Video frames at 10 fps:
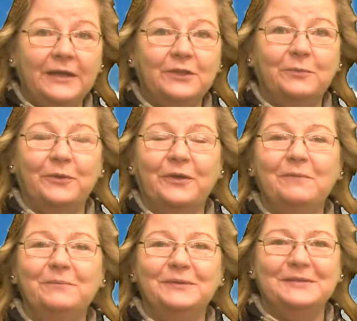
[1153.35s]
the
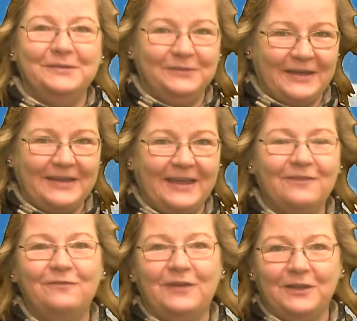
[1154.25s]
program, please do like
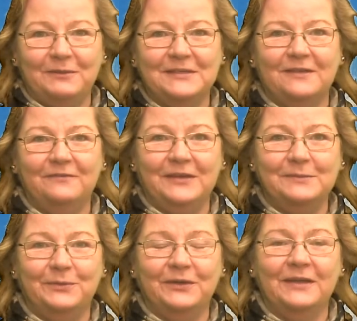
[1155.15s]
and follow us on
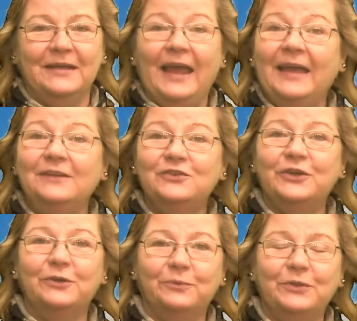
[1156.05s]
Facebook and
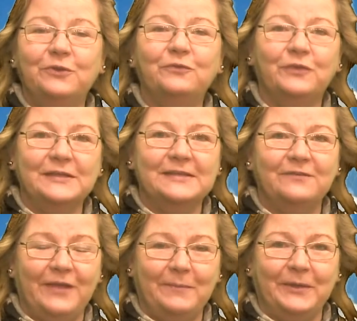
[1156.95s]
share it with your friends and
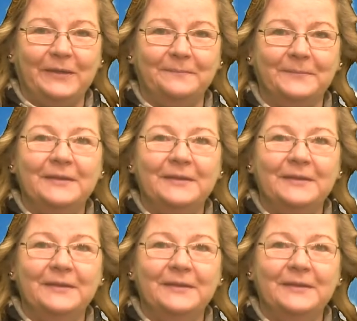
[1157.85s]
family.